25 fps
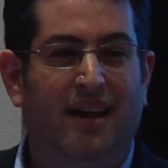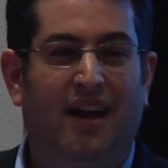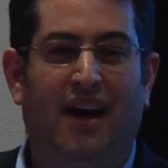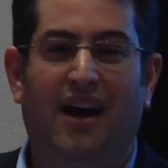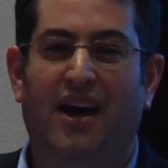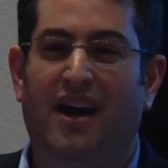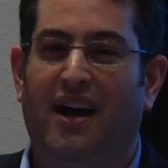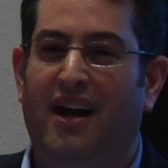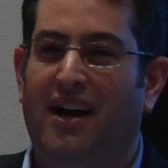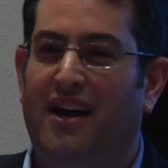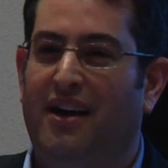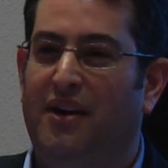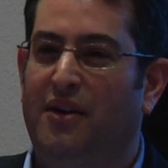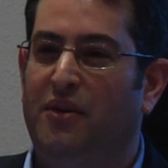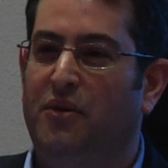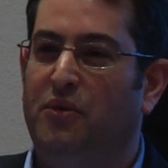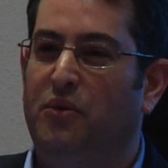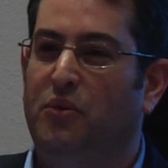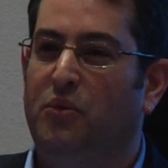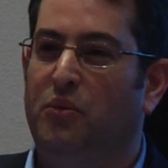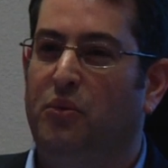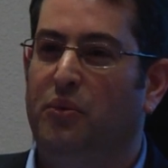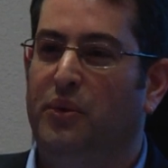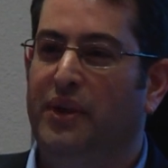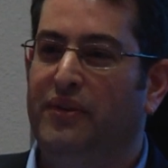Uh,
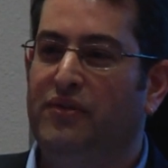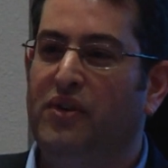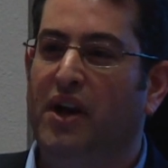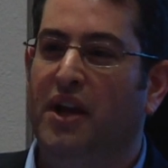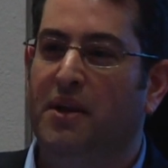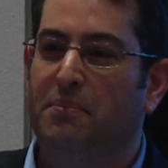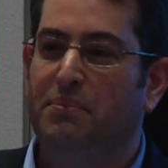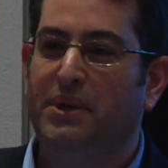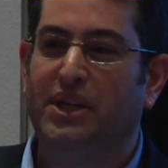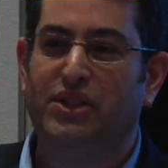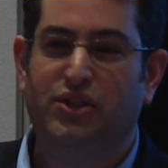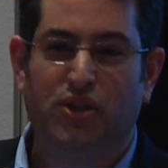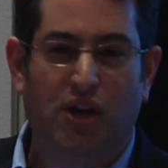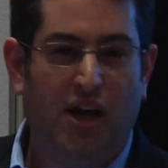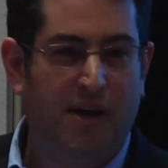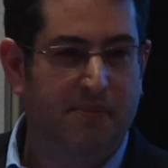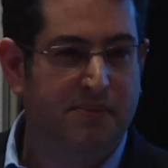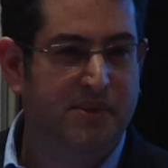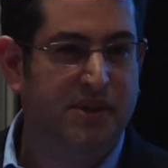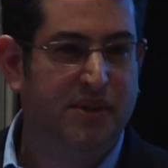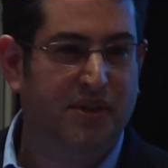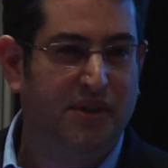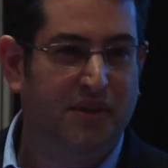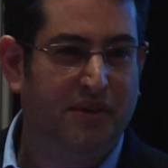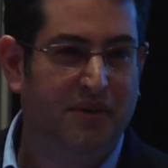we've got a big
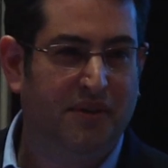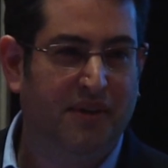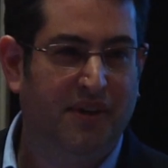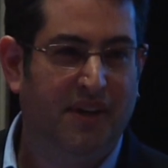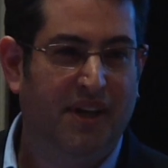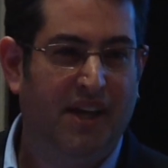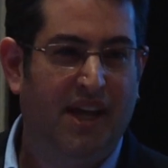job to do.